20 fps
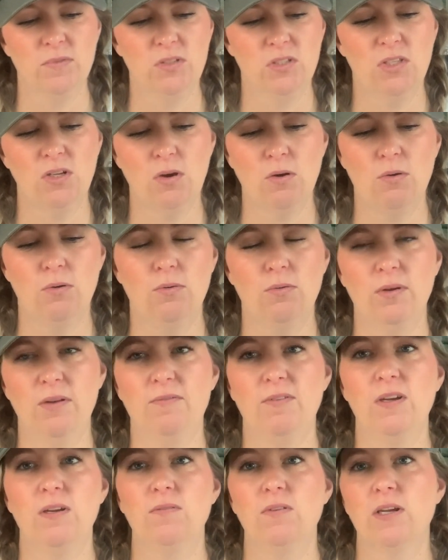So
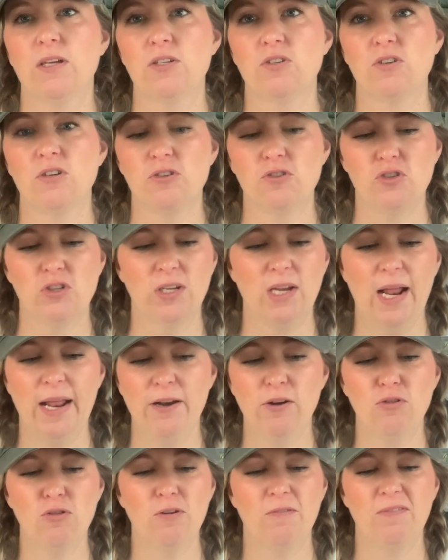if any of you guys are interested, I
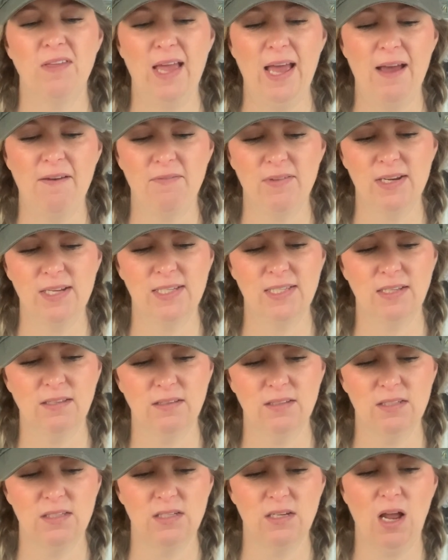don't know if they have any still
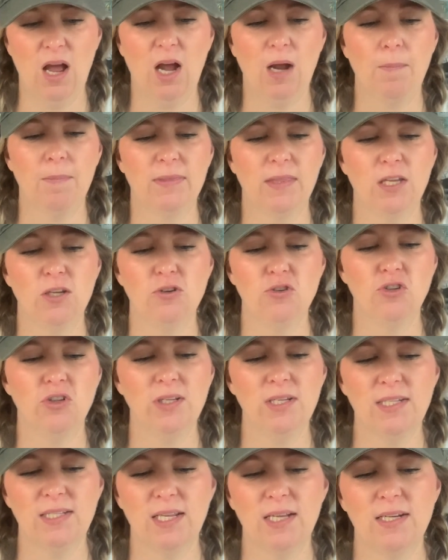in stock, but they
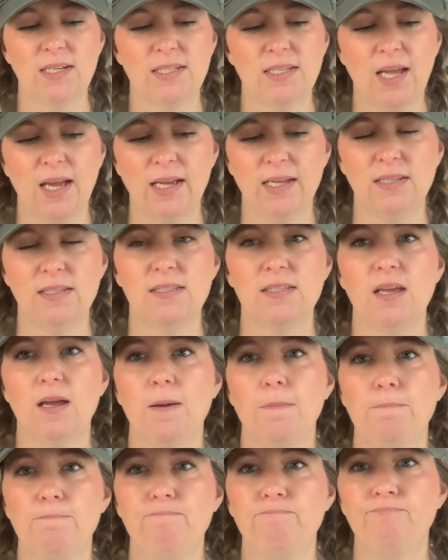usually set aside
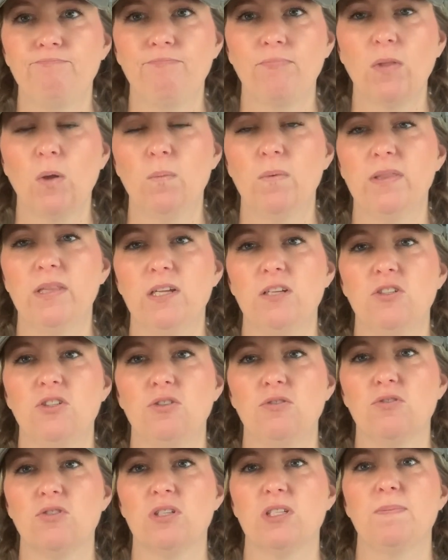some when they
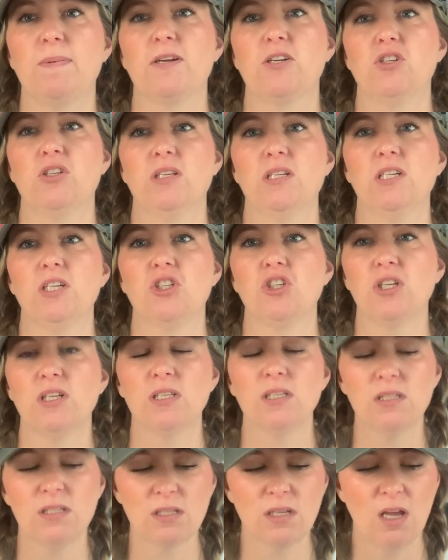do just special
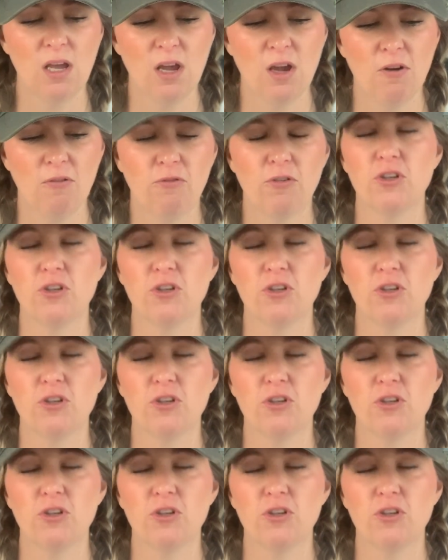editions for